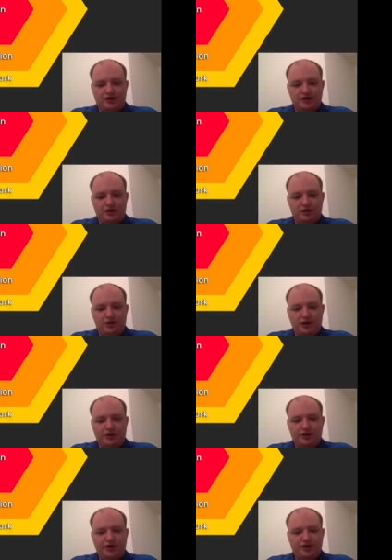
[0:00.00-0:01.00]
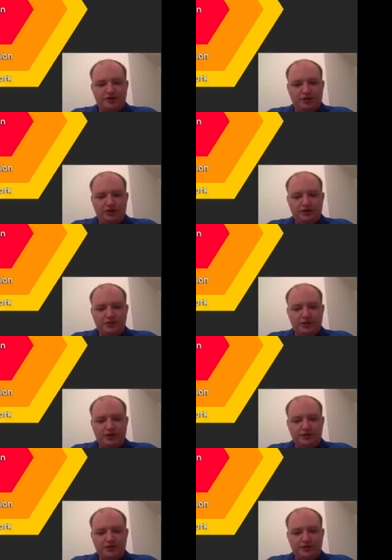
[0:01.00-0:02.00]
So I already talked
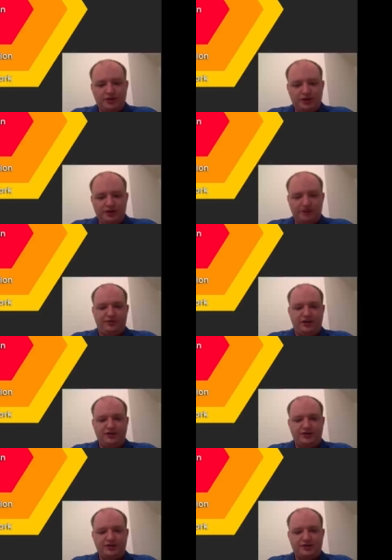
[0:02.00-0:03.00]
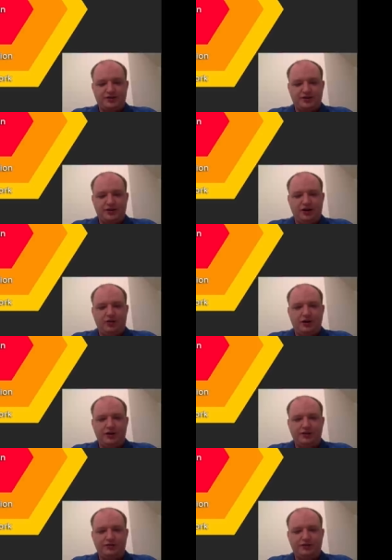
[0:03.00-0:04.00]
about interfaces and how
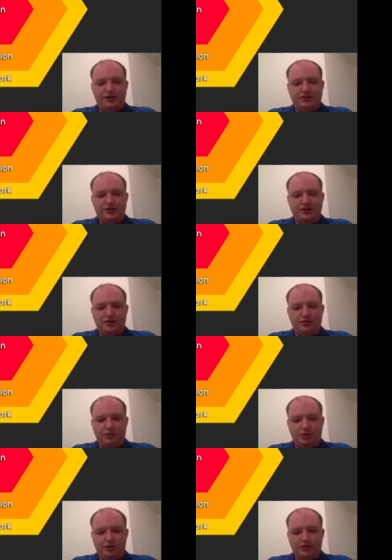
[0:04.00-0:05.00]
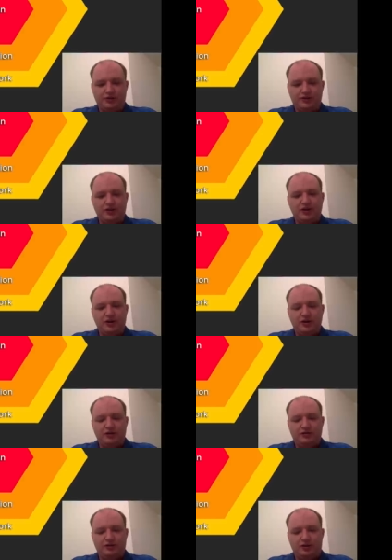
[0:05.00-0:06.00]
interfaces are important
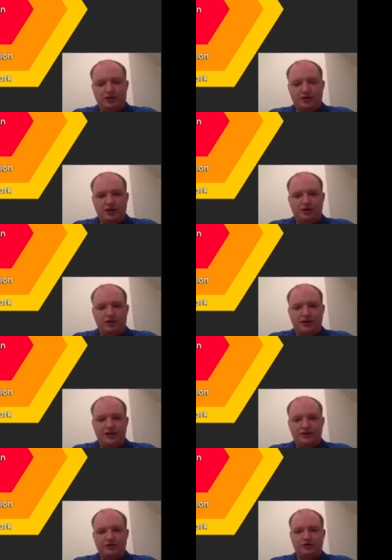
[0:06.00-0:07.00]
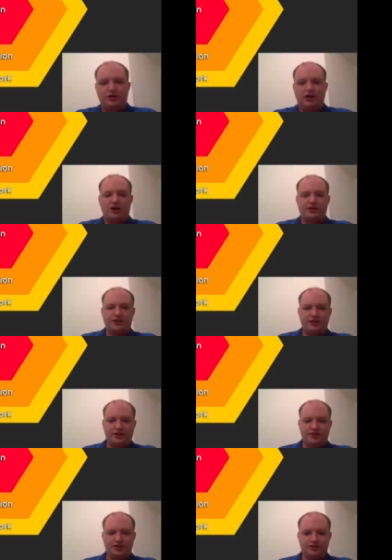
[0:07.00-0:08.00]
for our hexagonal
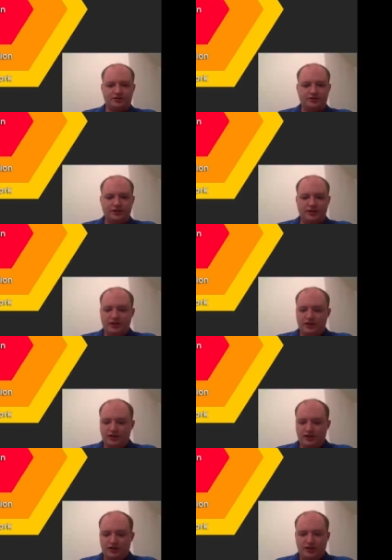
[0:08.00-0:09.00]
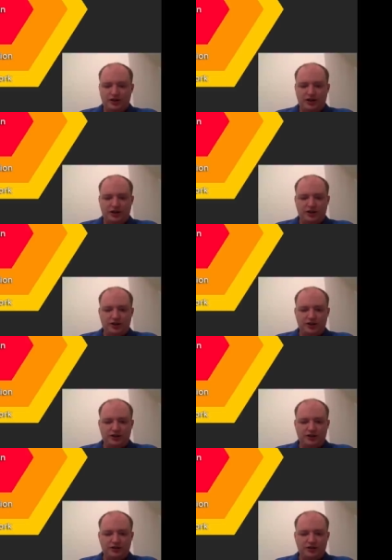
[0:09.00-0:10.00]
architecture.
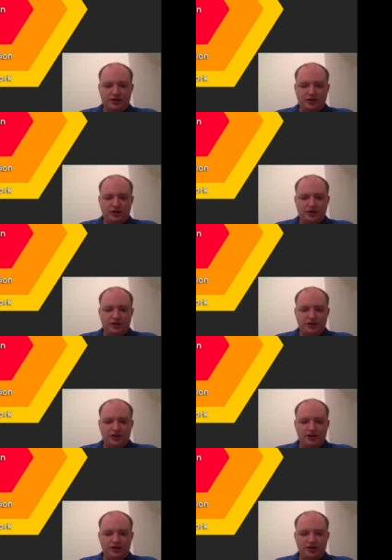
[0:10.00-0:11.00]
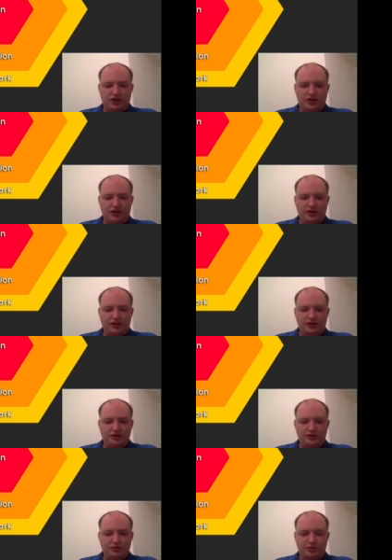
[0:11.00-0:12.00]
Actually, each
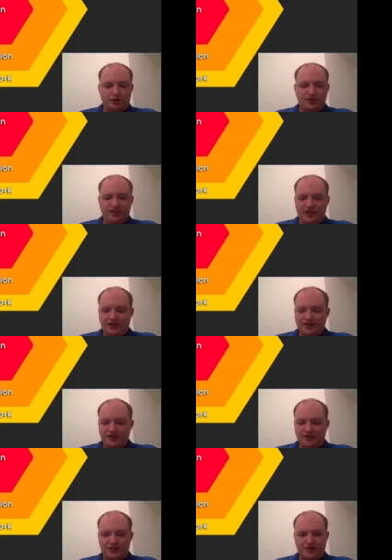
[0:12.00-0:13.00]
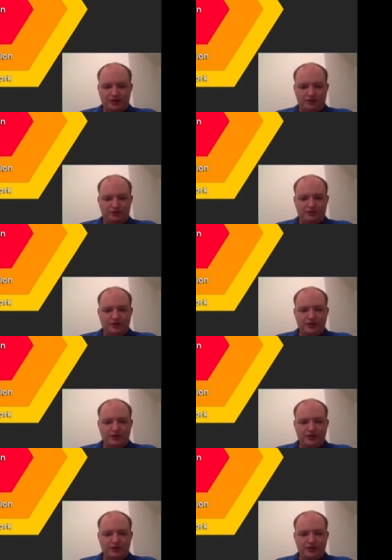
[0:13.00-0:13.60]
layer protects itself